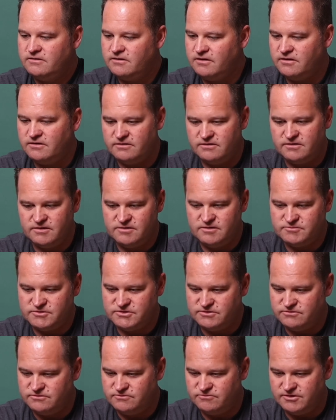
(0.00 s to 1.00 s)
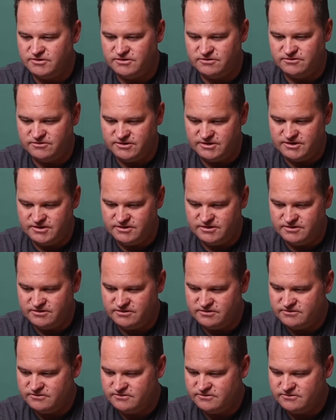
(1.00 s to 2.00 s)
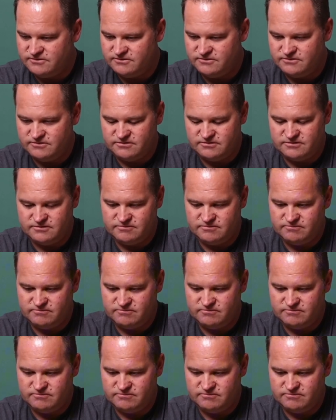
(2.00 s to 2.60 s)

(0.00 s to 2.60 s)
Date and time zone, we did all that.